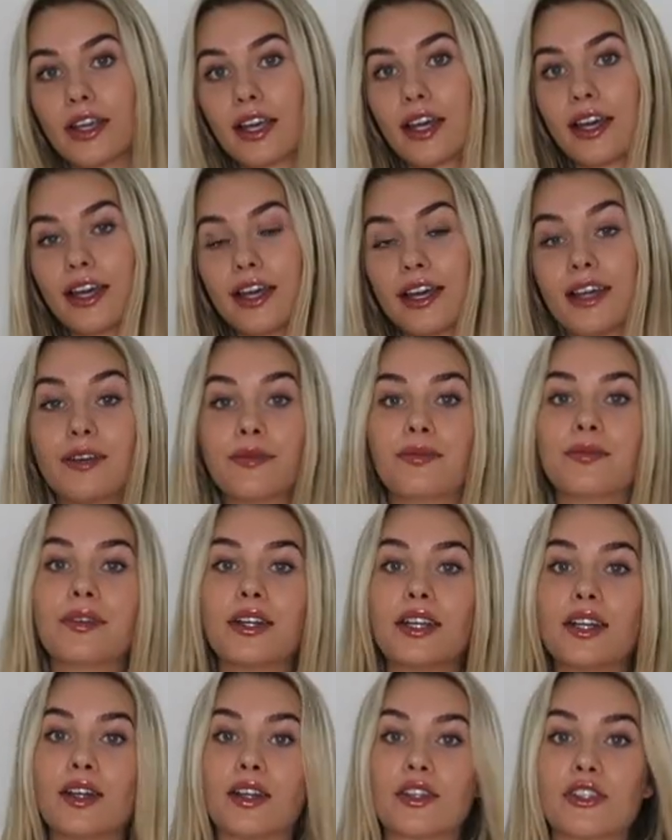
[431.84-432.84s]
Okay,
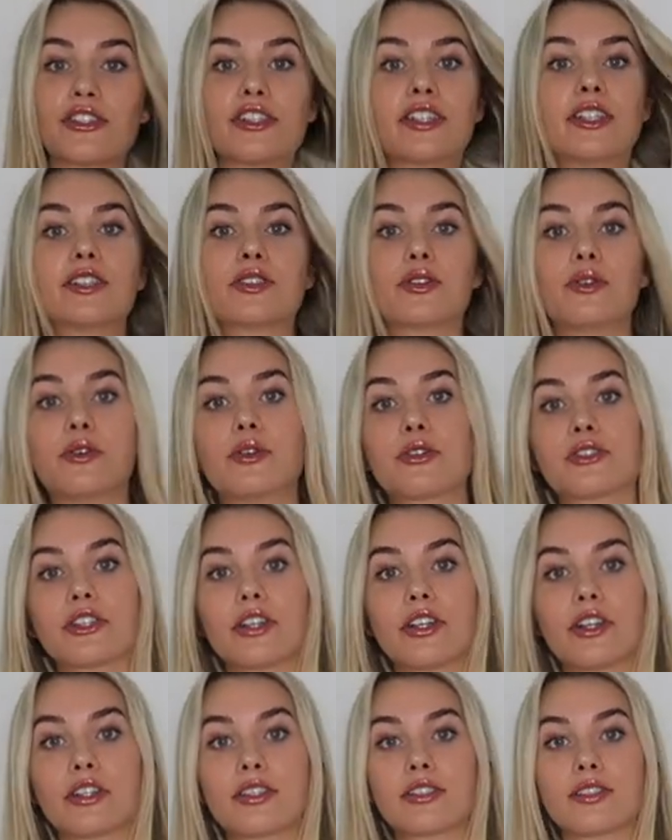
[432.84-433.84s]
she's
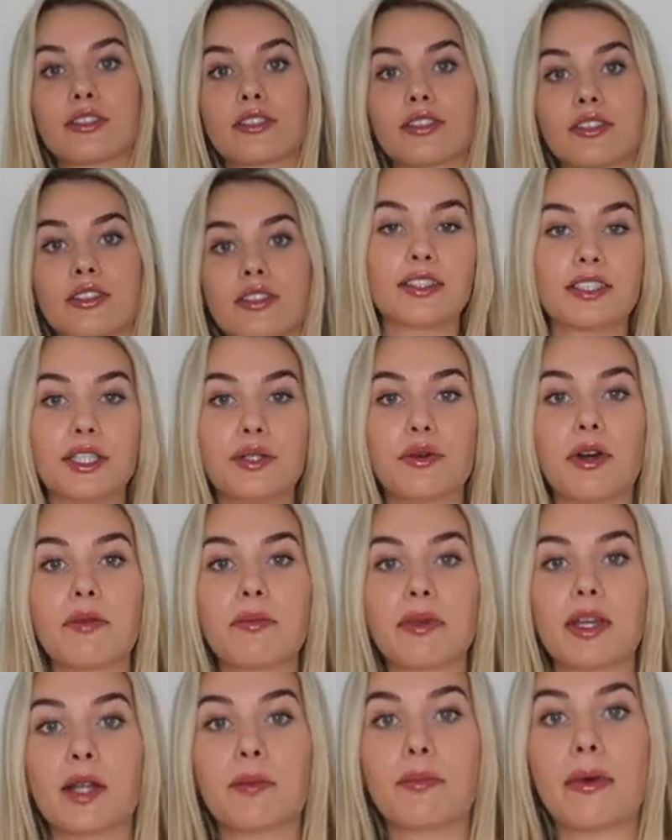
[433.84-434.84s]
gorgeous. See what I
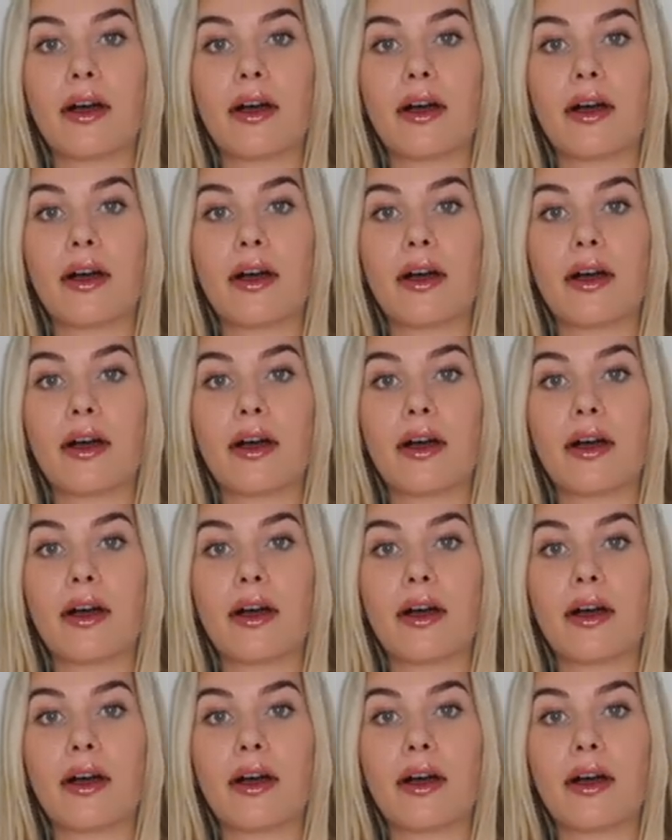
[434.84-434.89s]
mean